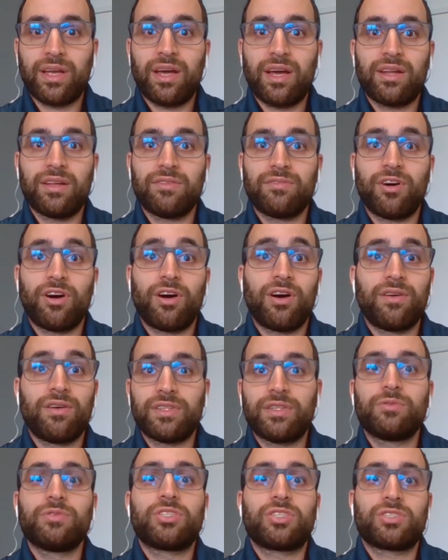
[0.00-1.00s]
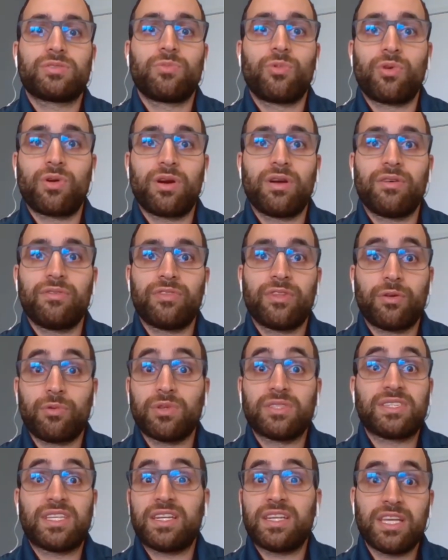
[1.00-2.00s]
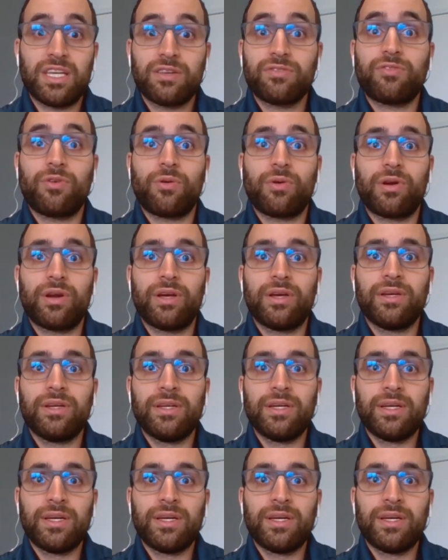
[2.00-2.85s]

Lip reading: I got involved. It was just more of there was a need for it,